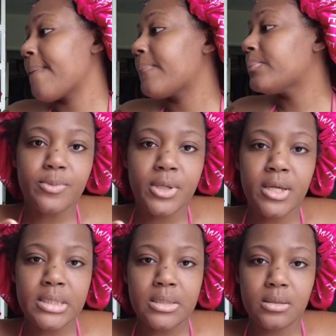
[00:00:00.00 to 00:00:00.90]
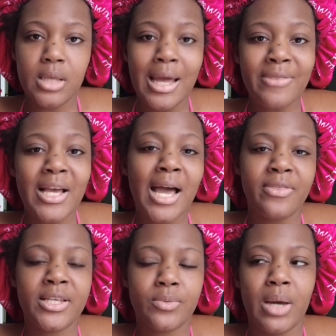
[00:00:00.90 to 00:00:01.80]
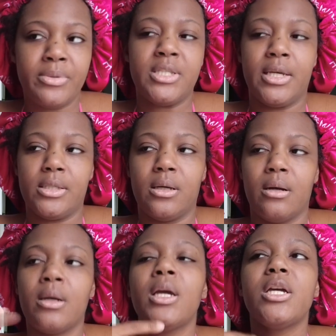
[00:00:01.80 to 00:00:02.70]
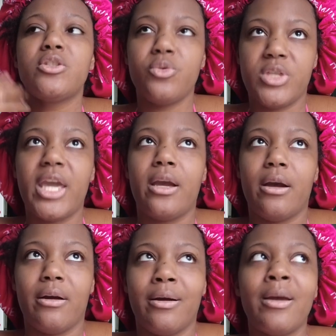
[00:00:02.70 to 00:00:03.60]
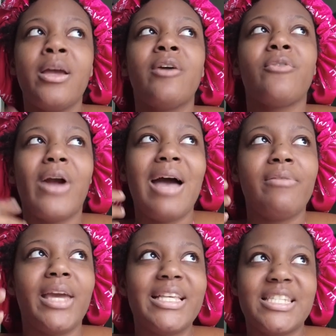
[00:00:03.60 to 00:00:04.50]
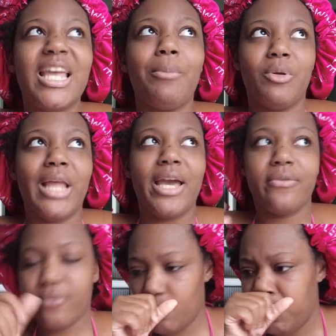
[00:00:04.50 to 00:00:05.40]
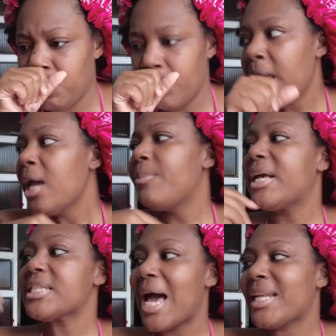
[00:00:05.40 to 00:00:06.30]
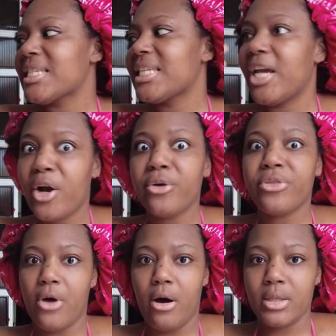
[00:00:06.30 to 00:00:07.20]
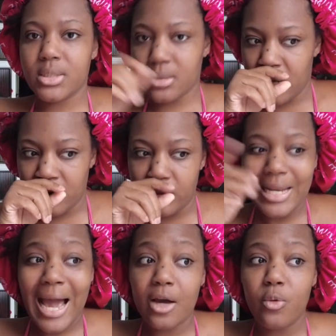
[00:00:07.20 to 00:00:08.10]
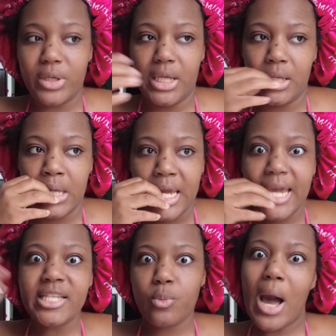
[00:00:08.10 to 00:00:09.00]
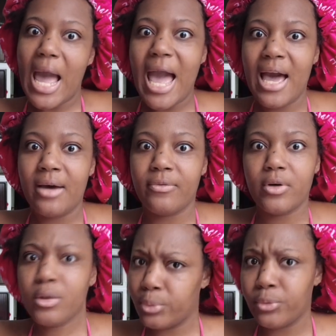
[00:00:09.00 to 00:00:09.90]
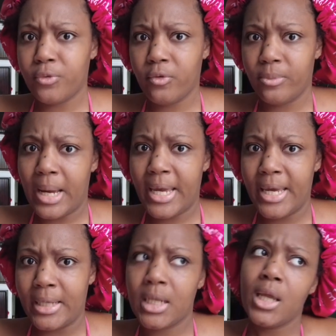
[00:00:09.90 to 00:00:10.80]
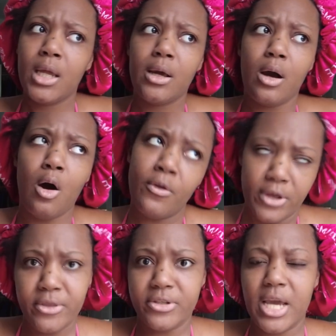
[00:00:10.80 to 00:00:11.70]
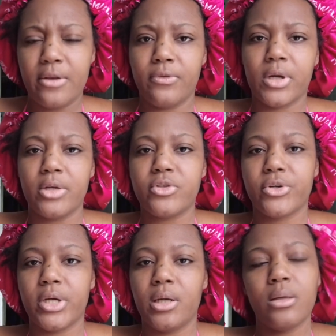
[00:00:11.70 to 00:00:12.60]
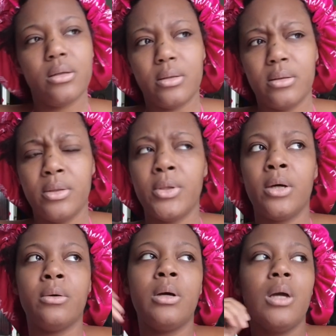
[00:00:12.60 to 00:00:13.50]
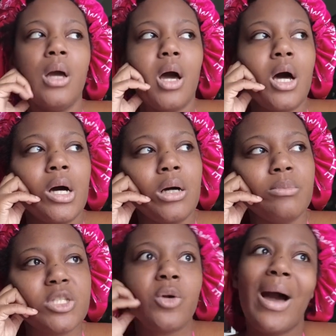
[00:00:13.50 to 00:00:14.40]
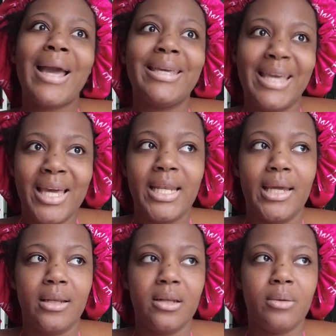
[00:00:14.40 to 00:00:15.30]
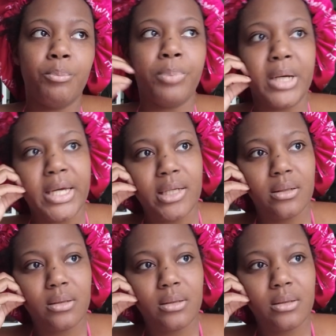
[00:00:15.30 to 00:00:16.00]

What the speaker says: It's because that's why I was texting her, to thank her for having a stable life. Because honestly, her thoughts on not quitting is why I have a roof over my head on the other side of the country, So I get it, but